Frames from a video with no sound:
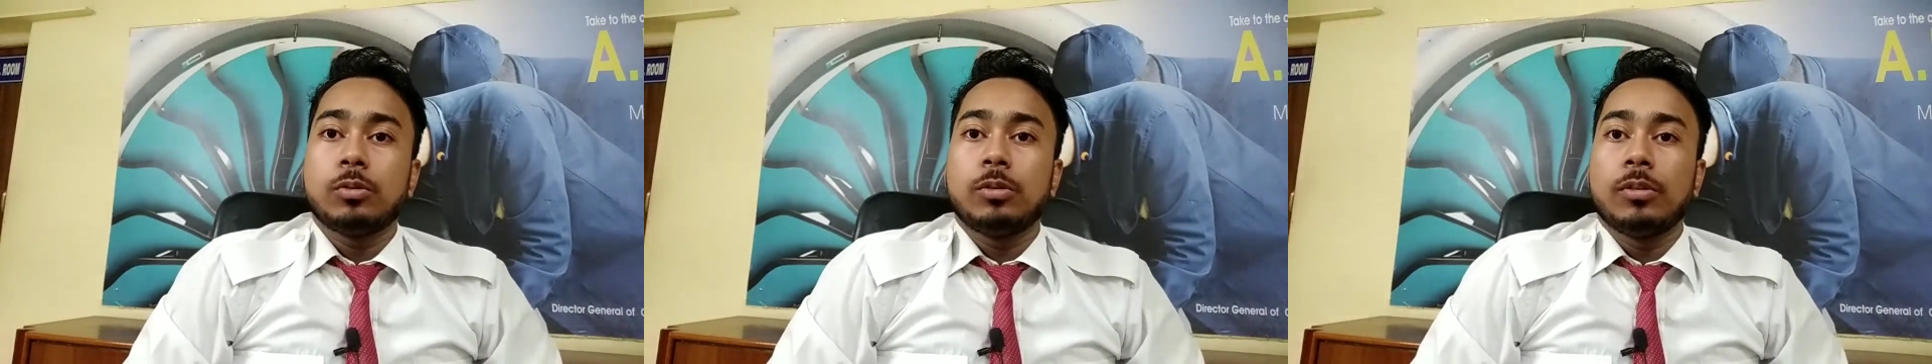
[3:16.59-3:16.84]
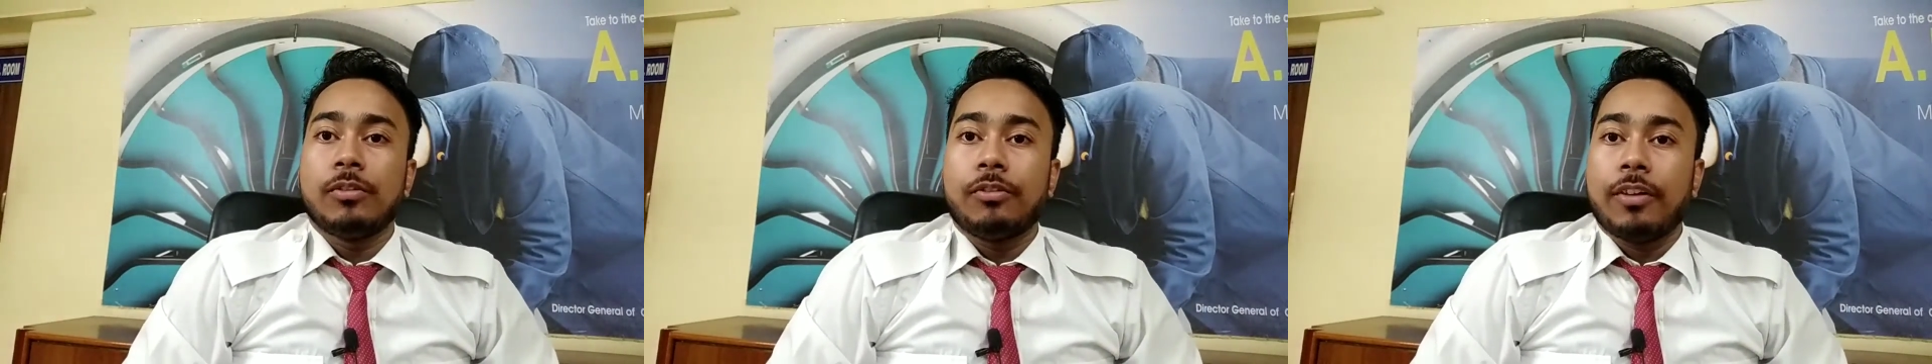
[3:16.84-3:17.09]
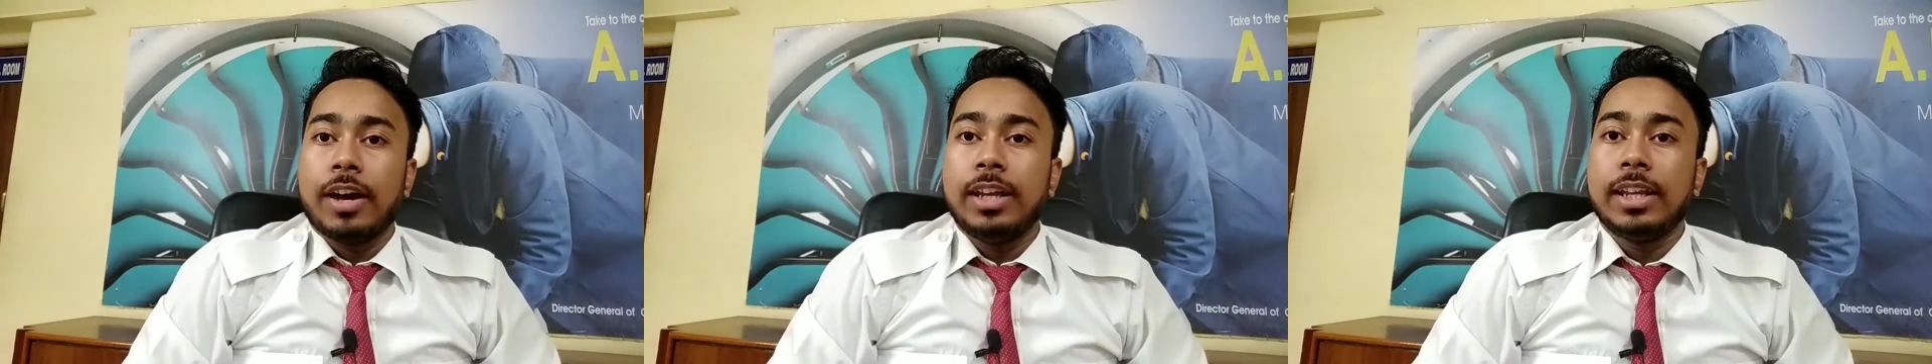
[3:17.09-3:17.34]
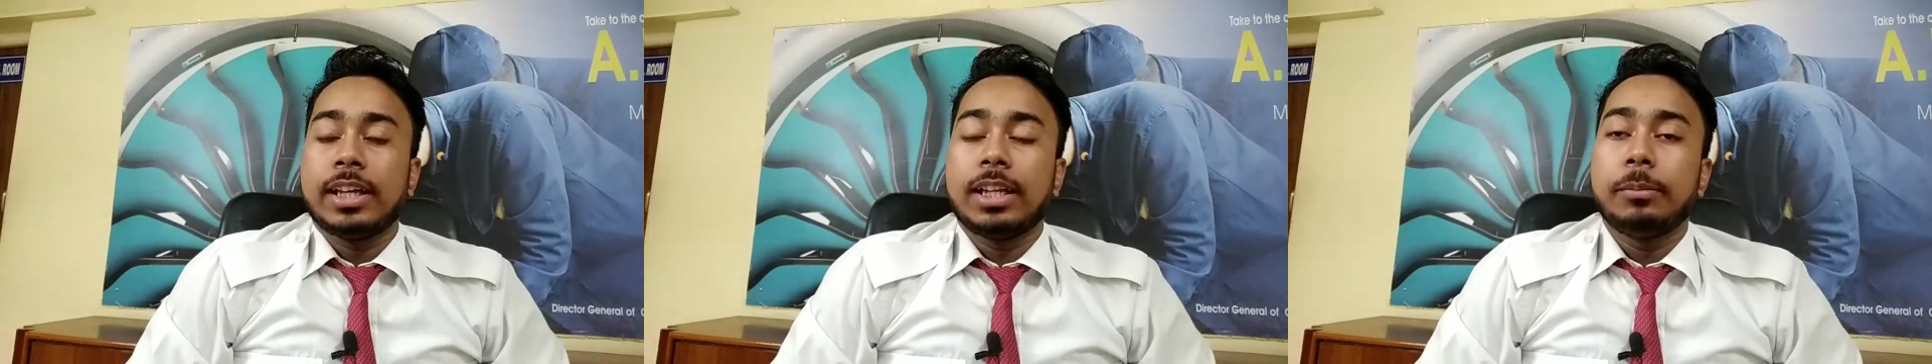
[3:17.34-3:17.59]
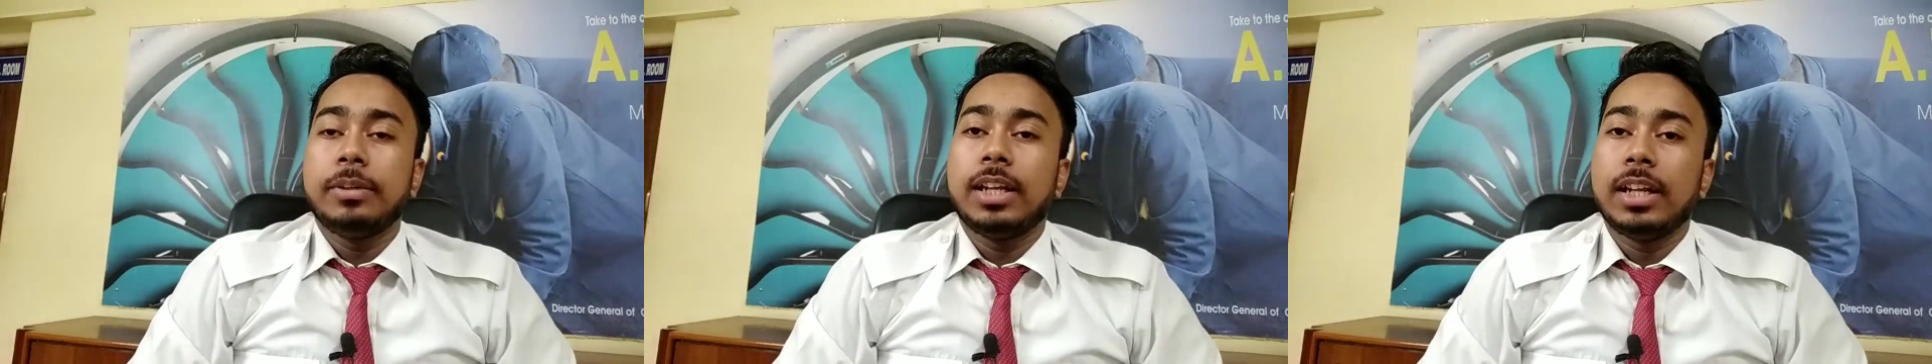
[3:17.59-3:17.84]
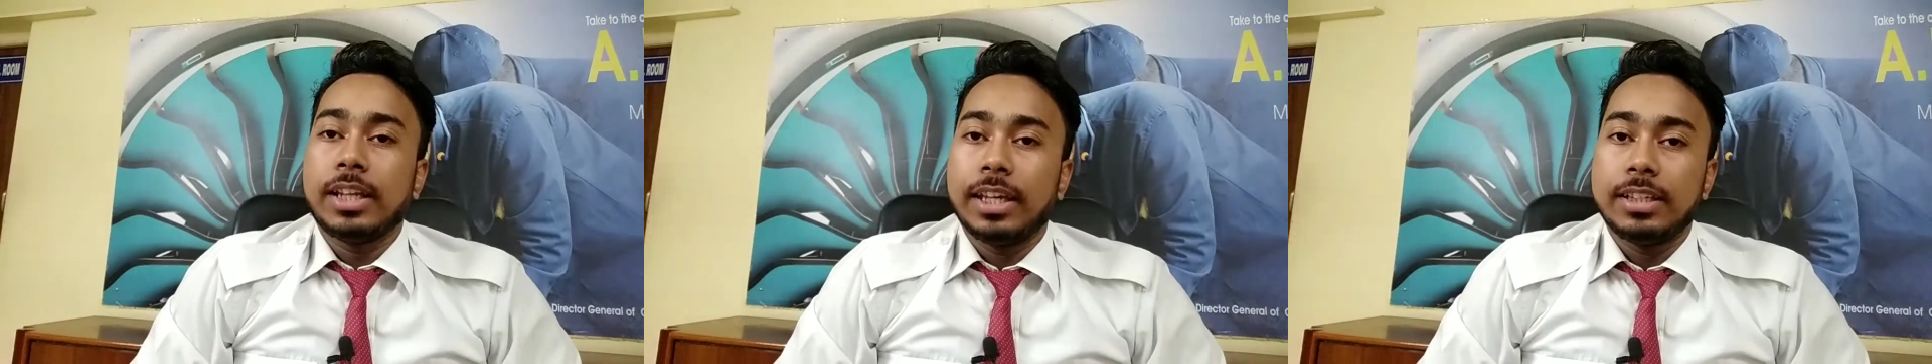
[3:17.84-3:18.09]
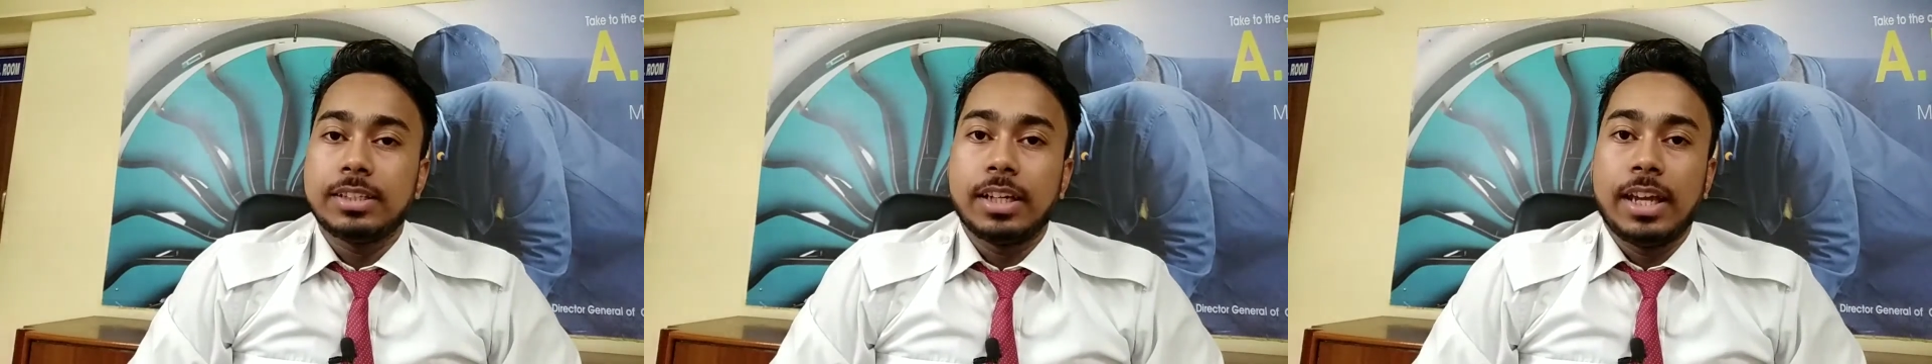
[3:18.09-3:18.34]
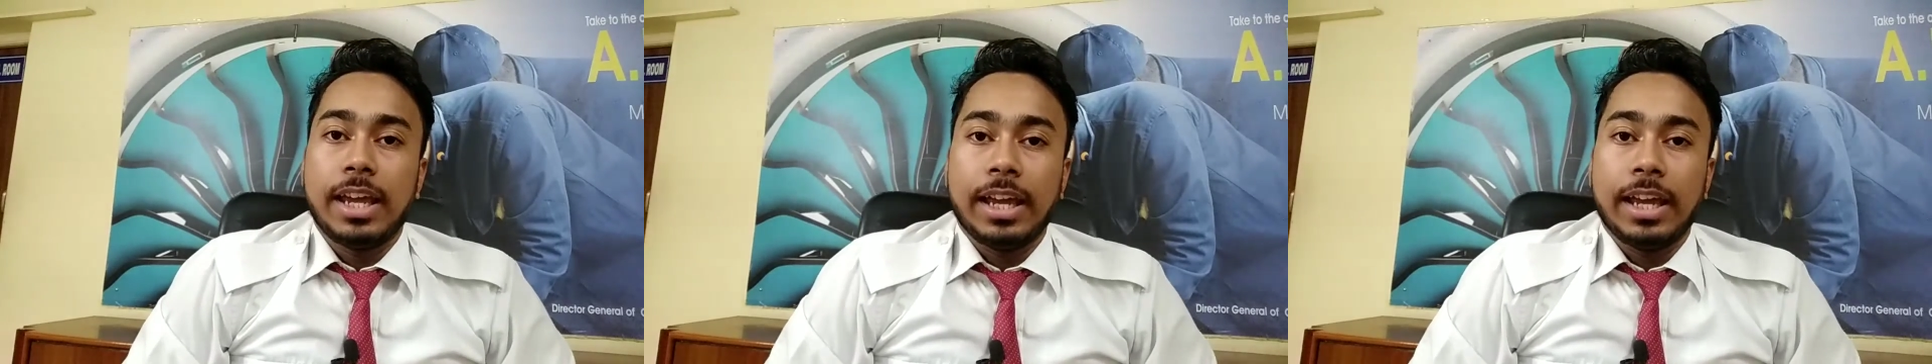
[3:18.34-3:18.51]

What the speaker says: to file a criminal case